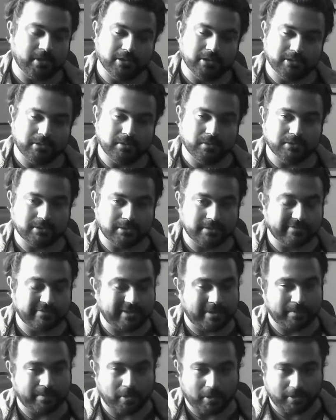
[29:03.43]
all the notes on the
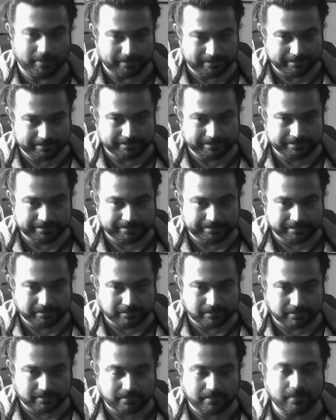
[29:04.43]
fretboard,
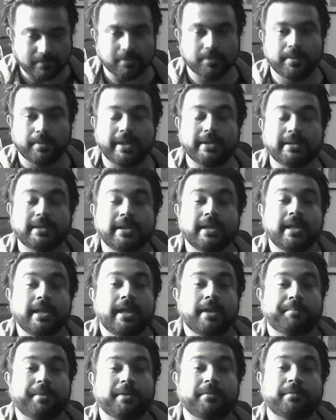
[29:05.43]
right?
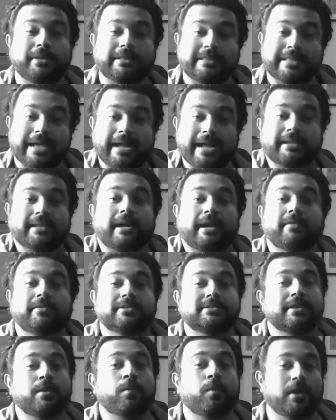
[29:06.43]
But with that, I
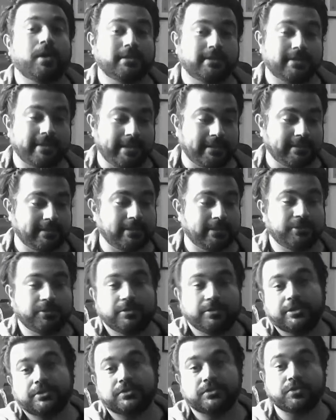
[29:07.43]
will say one thing that
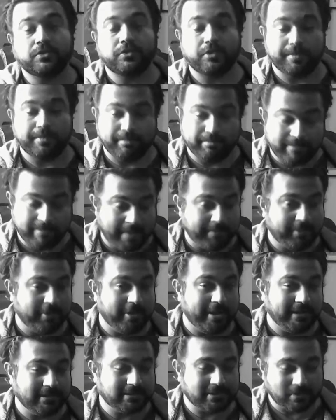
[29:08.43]
you need to
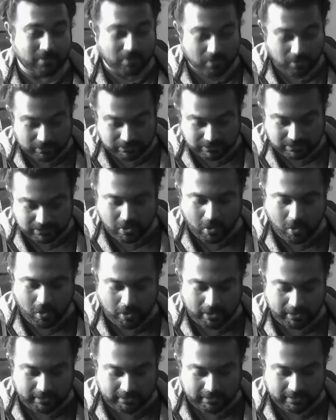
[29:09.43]
memorize the notes
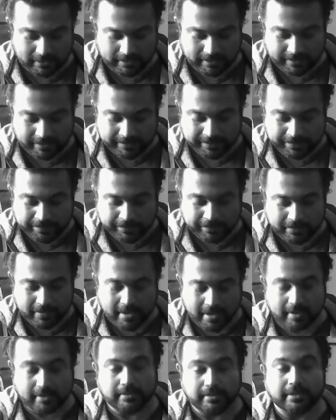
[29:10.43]
on
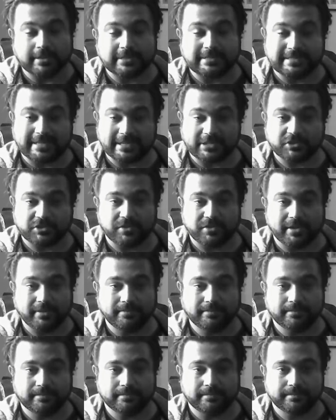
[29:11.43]
the sixth
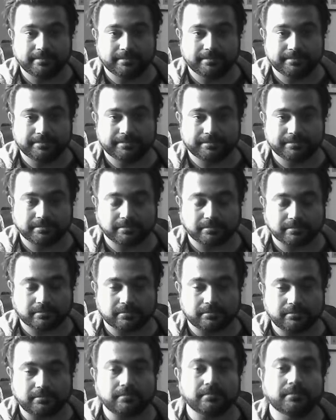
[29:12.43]
string,
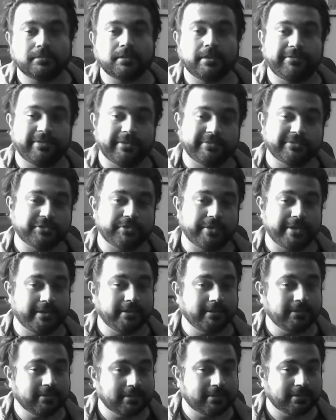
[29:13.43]
the fifth
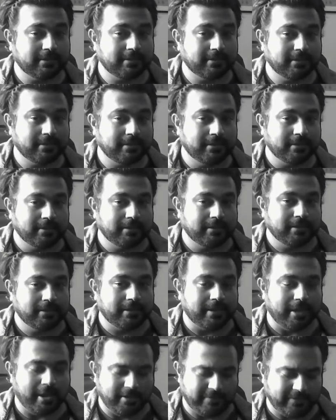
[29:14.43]
string,
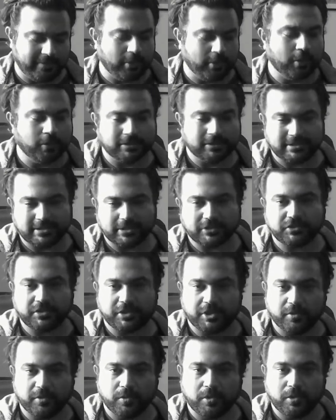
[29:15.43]
and if you know the sixth
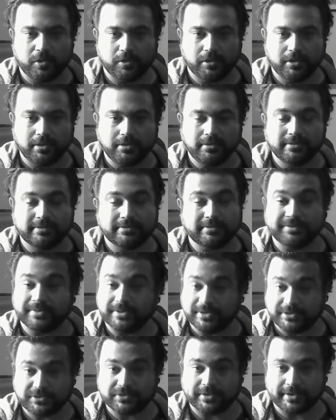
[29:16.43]
string, you will know the
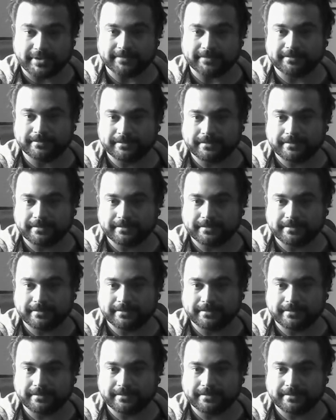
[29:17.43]
first string,